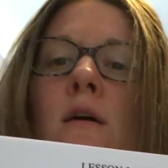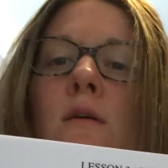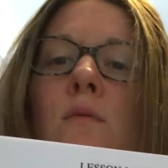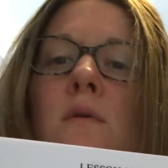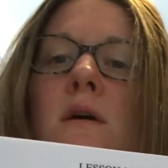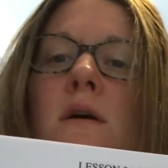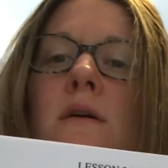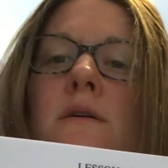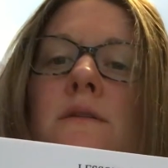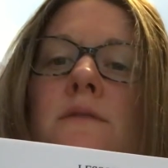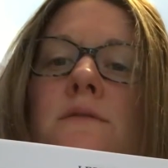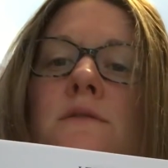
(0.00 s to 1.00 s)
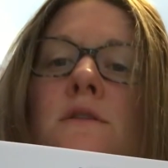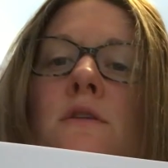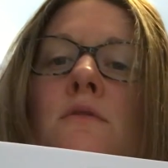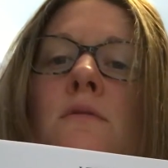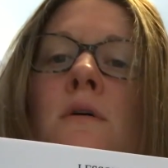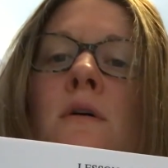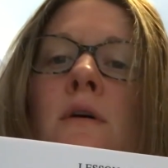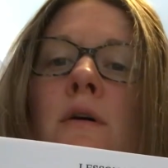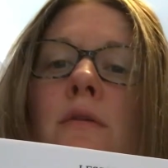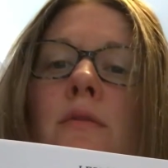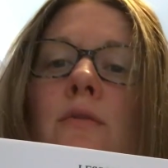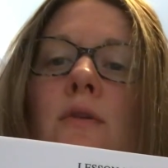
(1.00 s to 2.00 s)
1, 2,
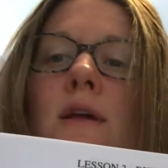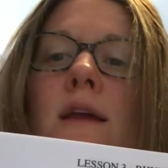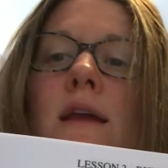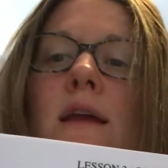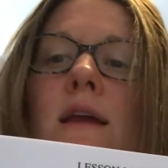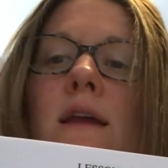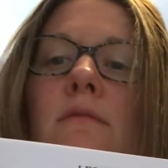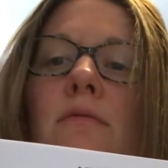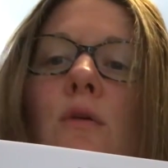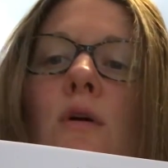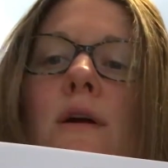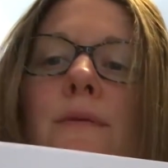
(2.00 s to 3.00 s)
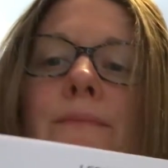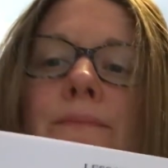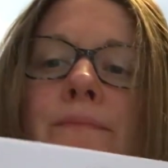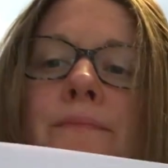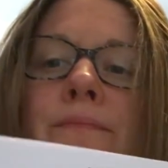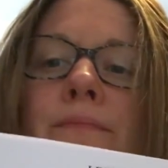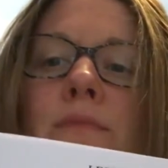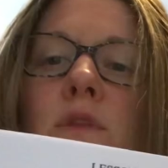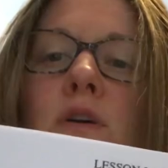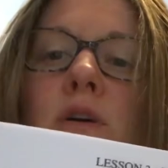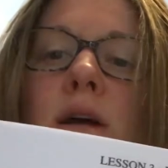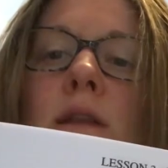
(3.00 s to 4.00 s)
3, 4.
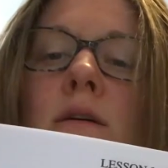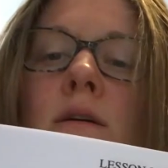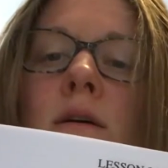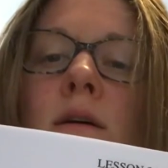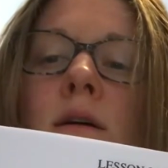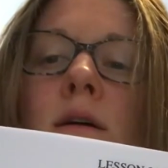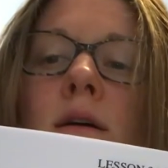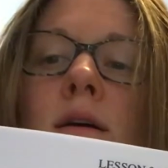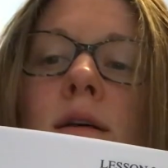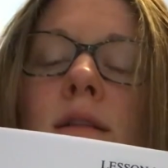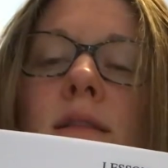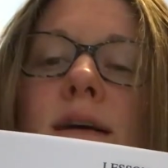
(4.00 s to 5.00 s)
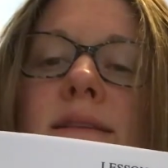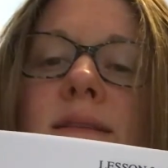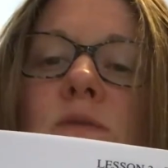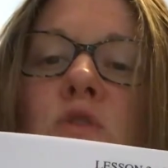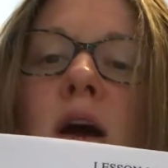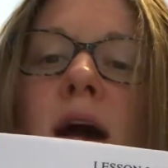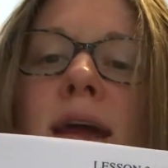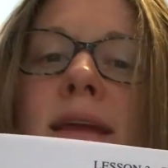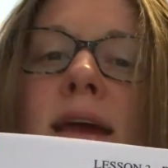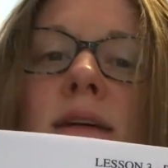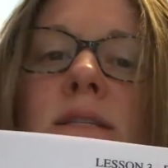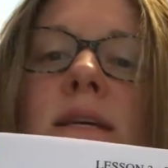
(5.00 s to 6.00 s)
Good. Let's try
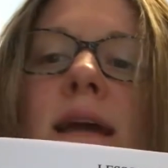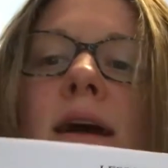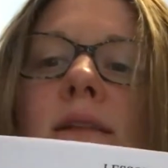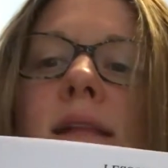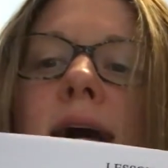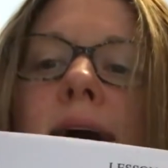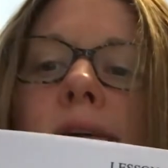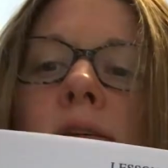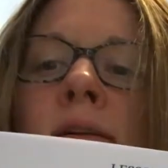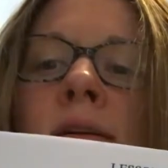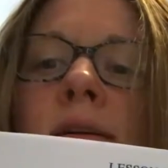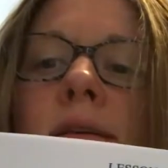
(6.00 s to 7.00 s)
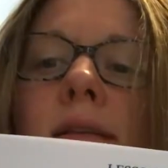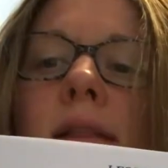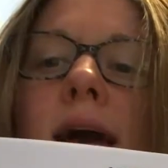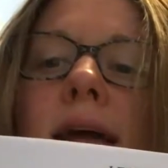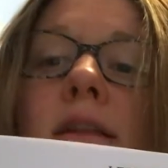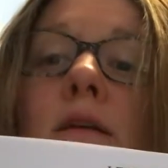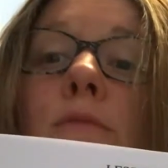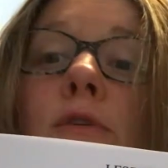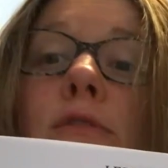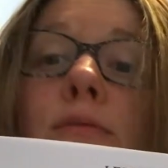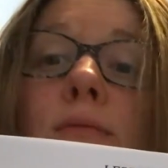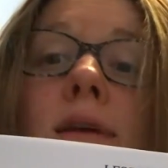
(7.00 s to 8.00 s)
counting out loud line number
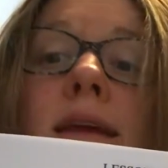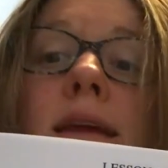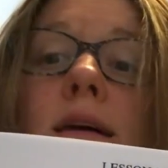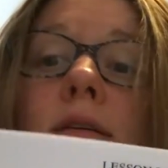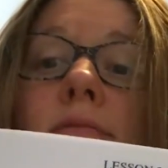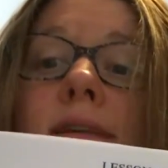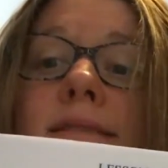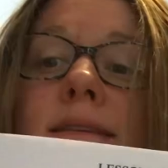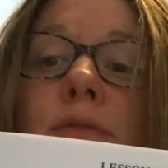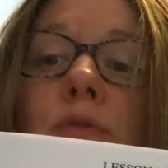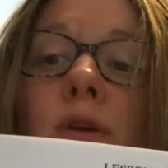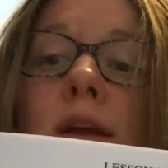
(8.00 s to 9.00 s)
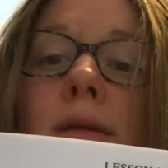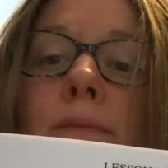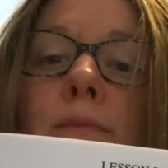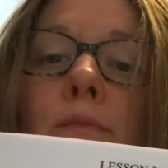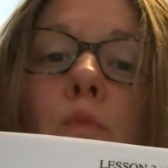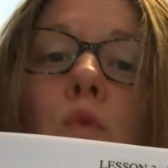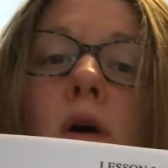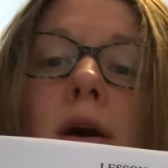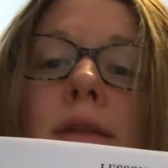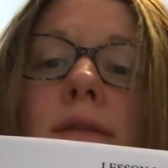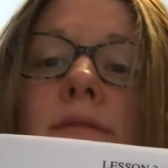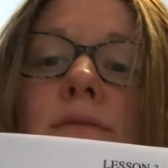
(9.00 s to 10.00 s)
3 of lesson 3.
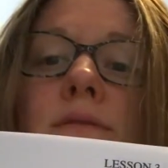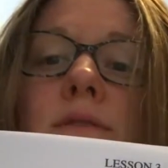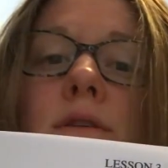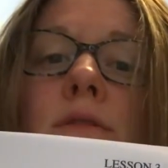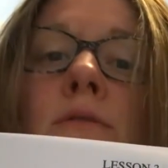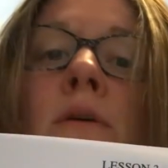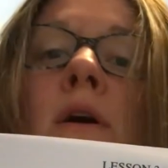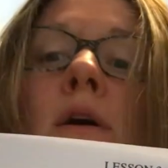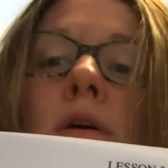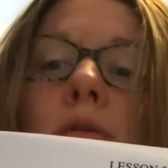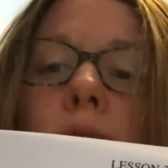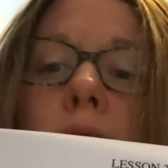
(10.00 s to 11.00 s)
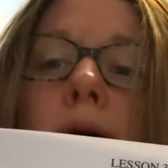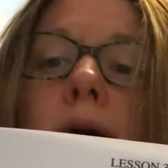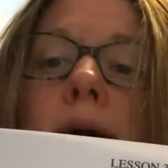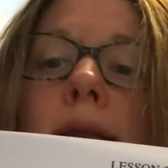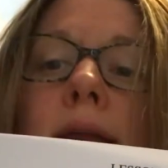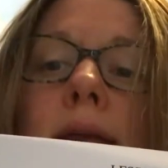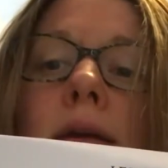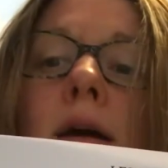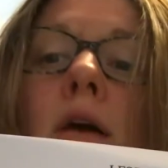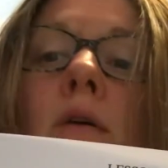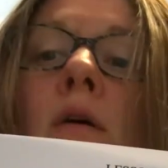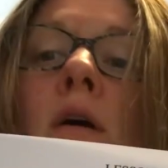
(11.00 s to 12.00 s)
1, 2, ready, go.